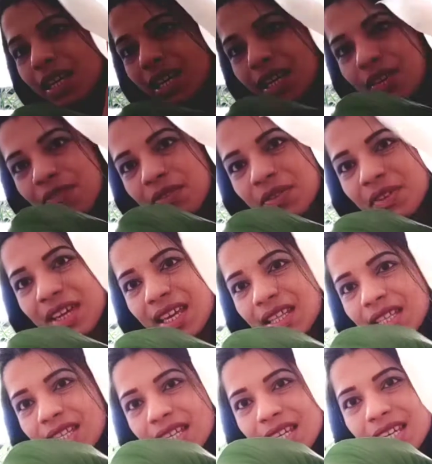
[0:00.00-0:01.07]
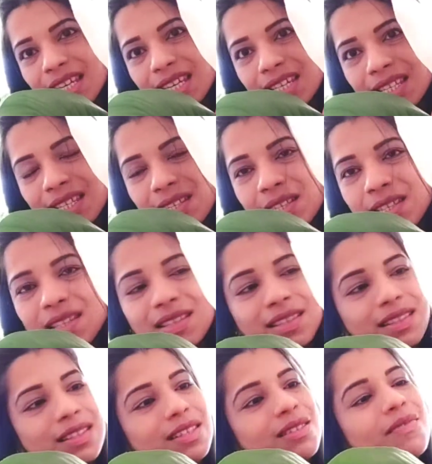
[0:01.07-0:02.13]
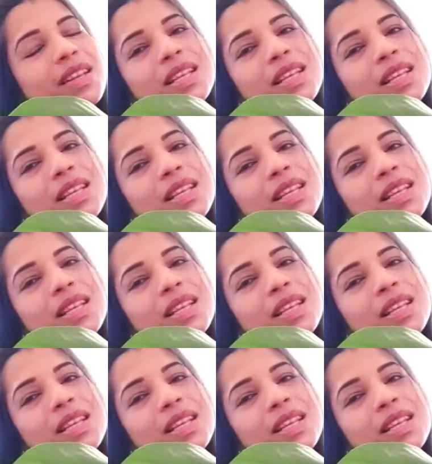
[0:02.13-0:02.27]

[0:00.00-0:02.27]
If you can see, this